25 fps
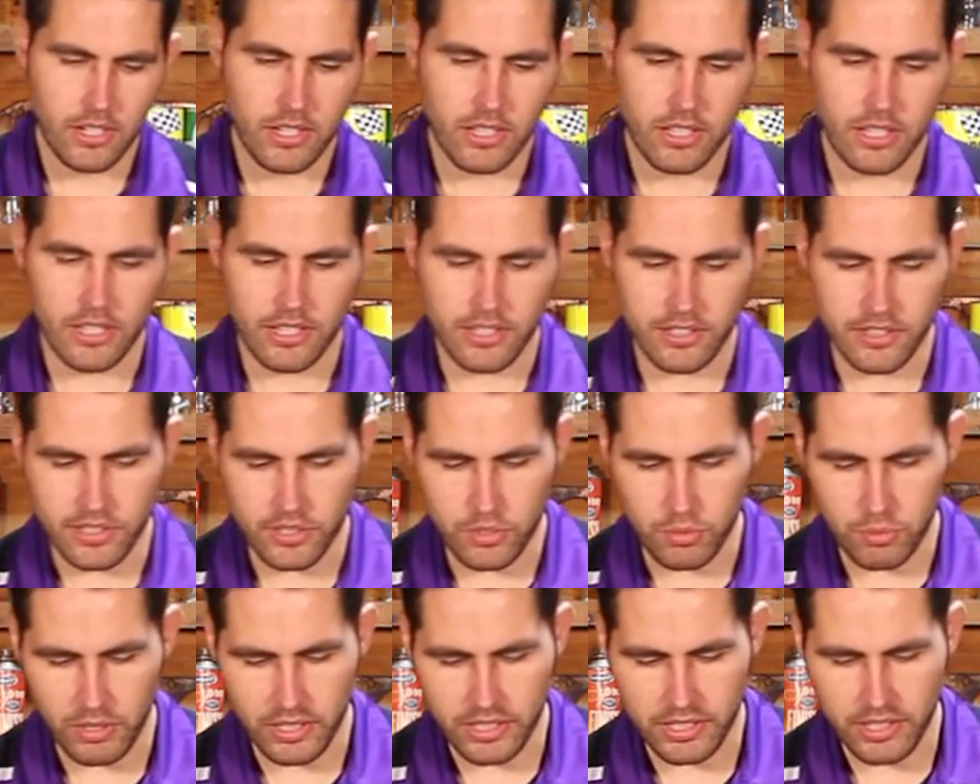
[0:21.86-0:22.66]
Uh,
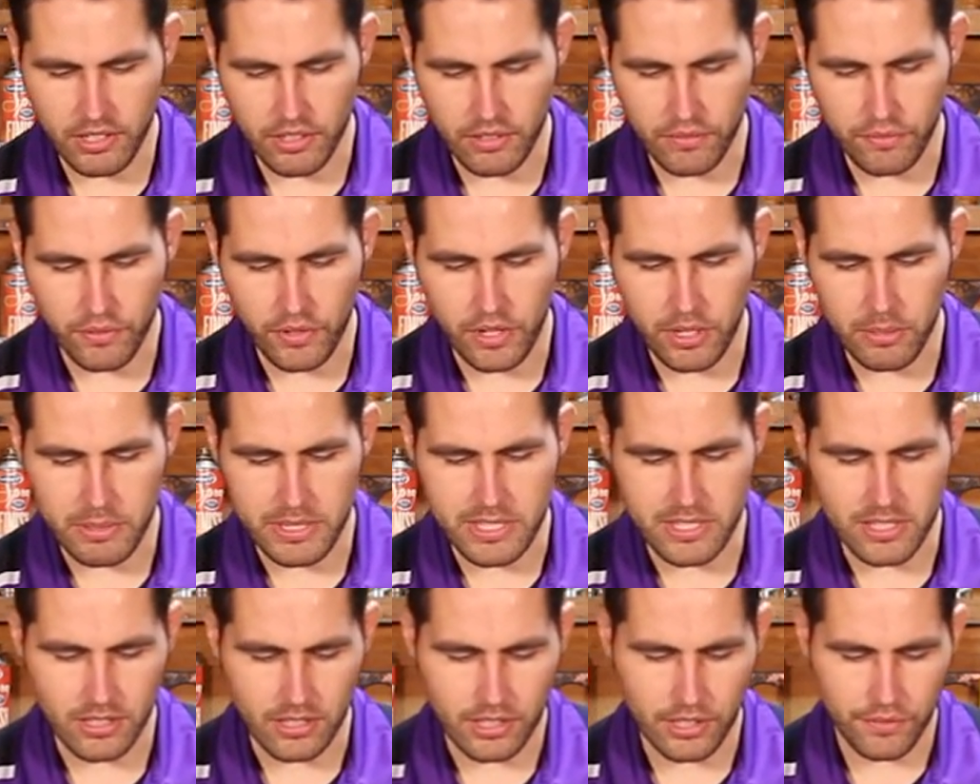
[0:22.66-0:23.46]
this one here in front of me
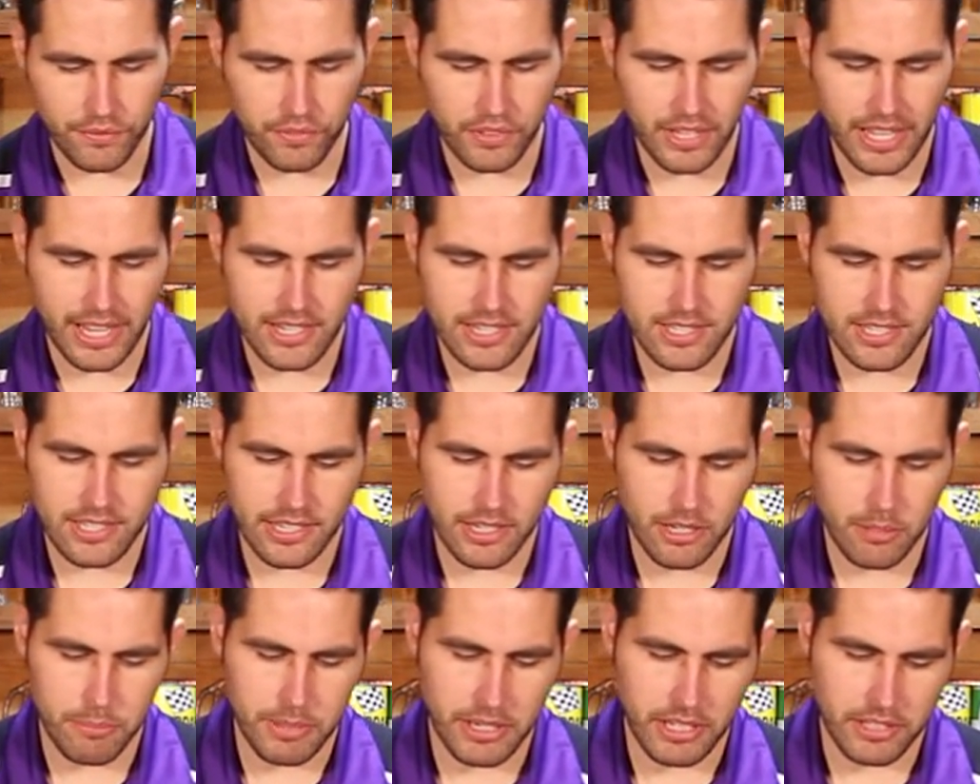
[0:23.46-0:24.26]
is a lift latch
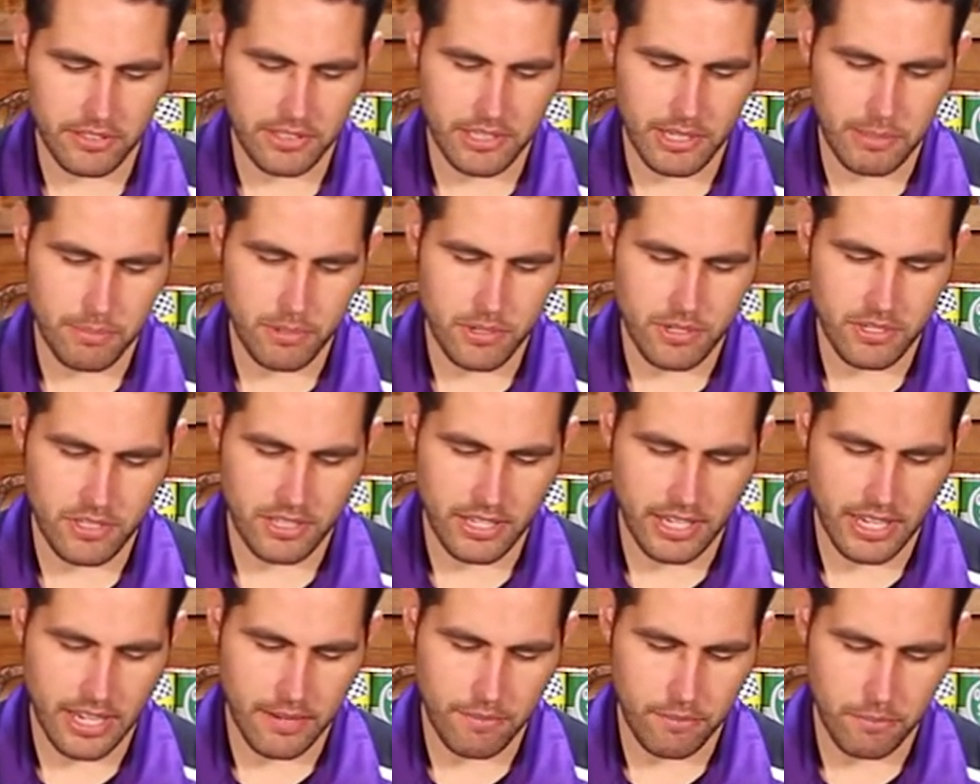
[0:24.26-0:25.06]
style belt that I
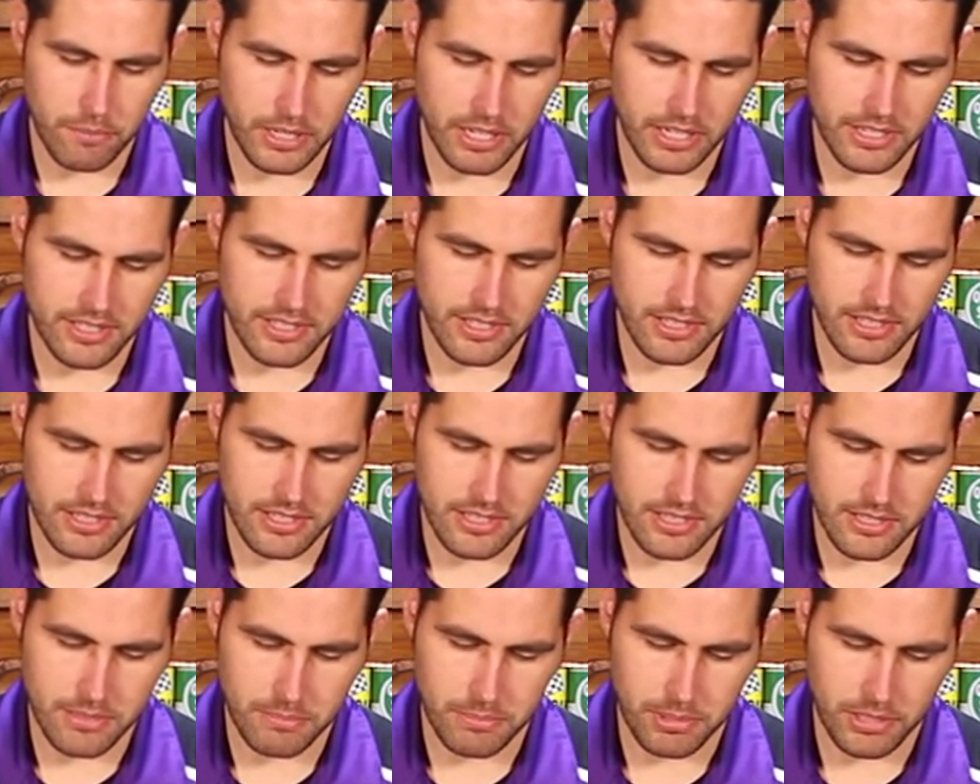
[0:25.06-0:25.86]
personally have in my
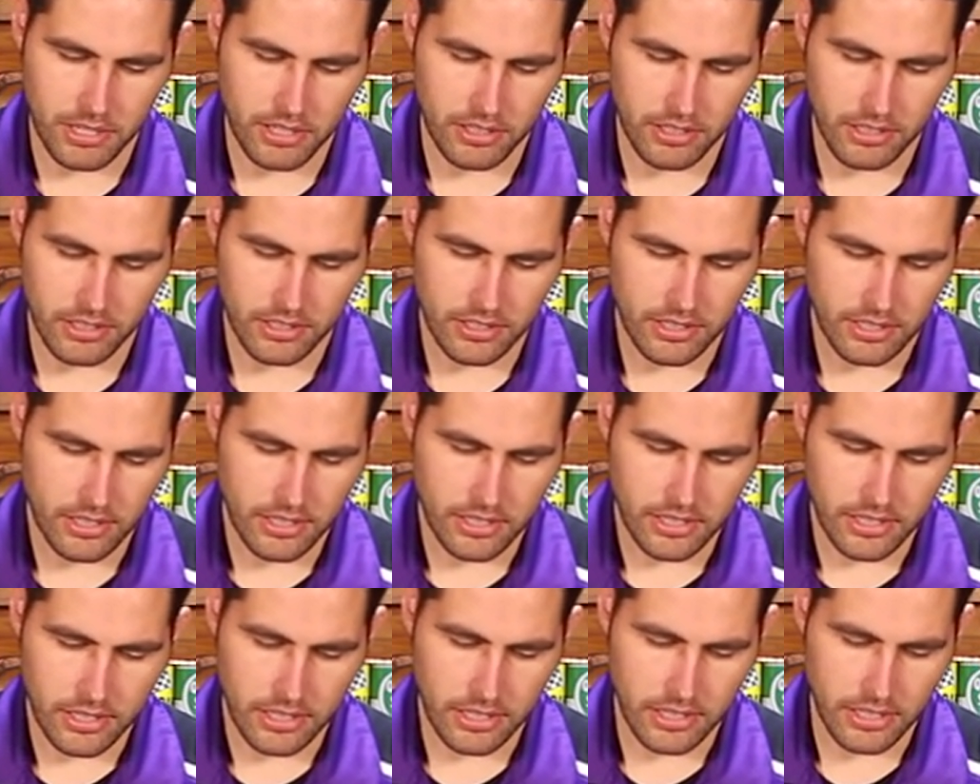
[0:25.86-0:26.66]
60s Impala
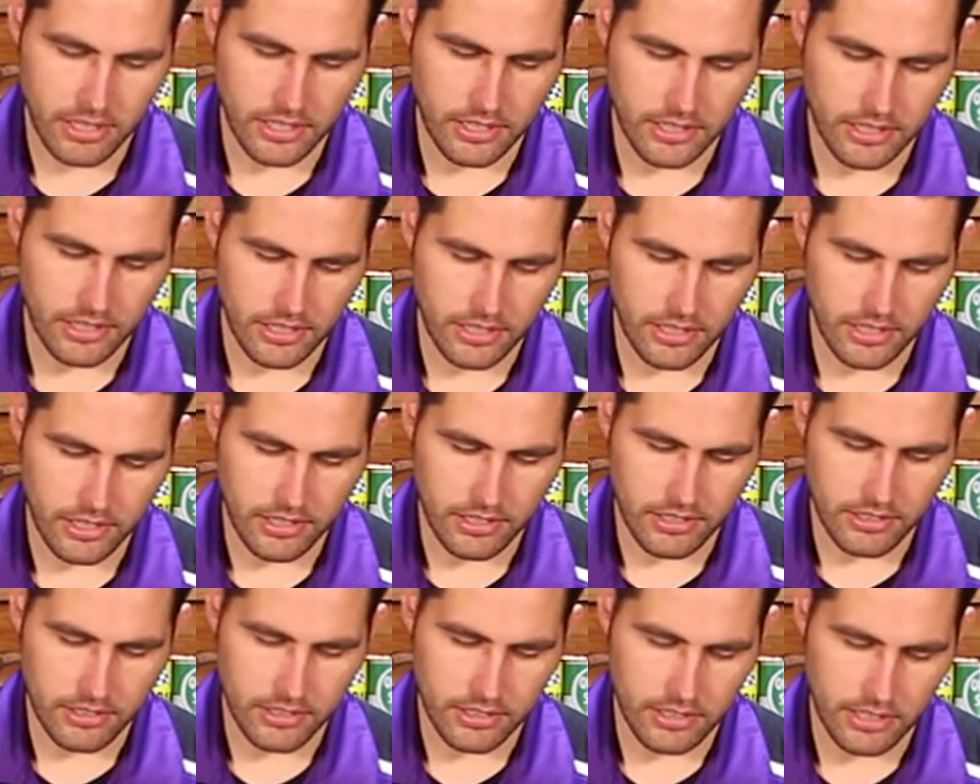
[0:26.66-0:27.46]
and
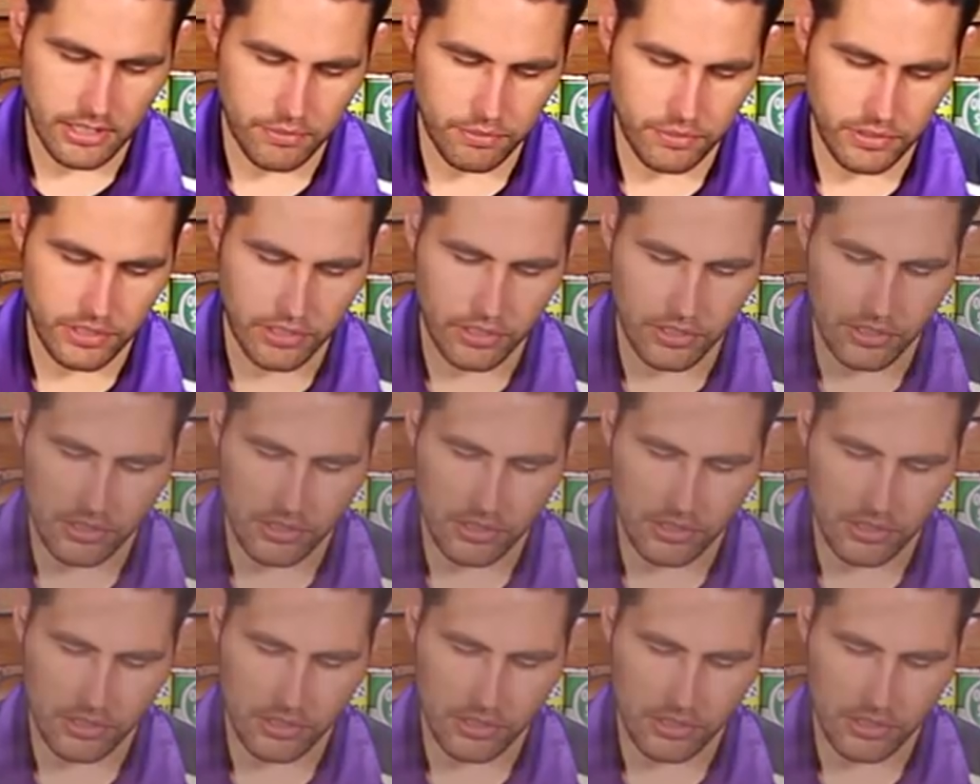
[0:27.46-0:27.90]
uh, it definitely